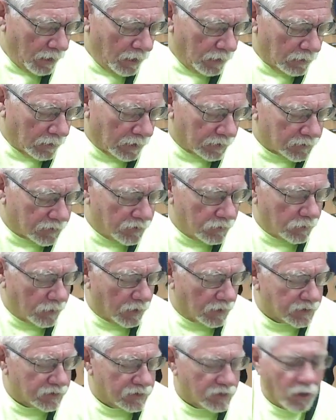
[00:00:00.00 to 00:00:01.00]
I'd like to
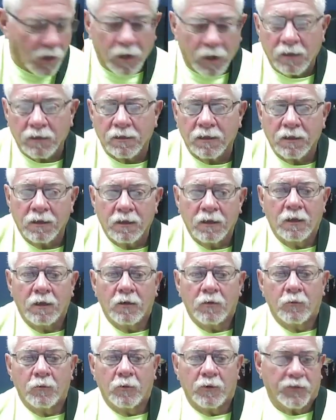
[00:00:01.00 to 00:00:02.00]
uh, start
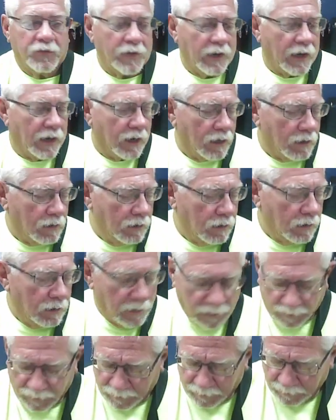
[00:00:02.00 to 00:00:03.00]
with our
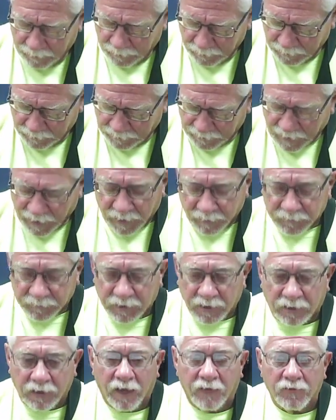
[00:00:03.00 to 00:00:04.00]
uh, time
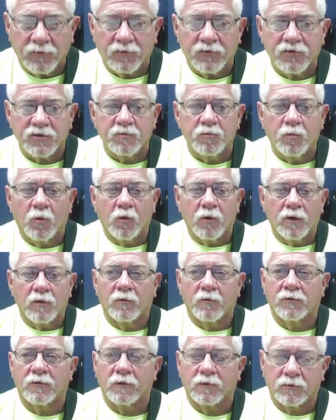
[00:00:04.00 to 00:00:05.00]
together this morning
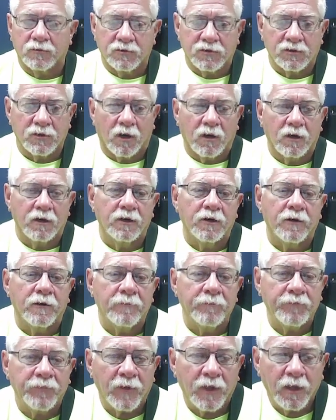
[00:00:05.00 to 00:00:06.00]
with a little song
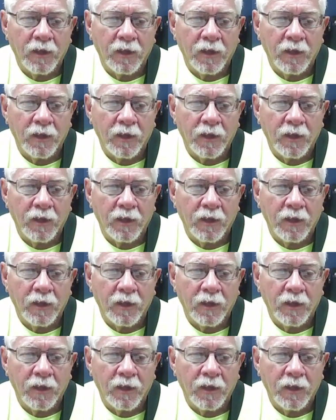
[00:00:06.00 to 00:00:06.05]
here.